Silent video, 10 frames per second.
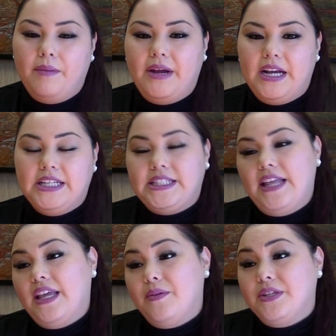American
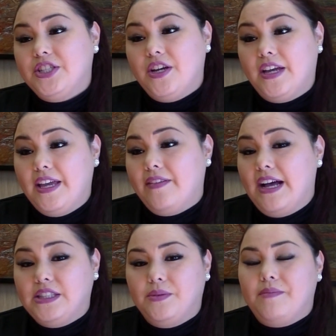Sign Language cooking
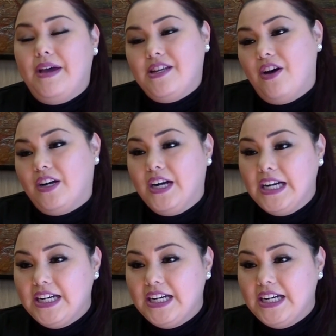class with my daughter.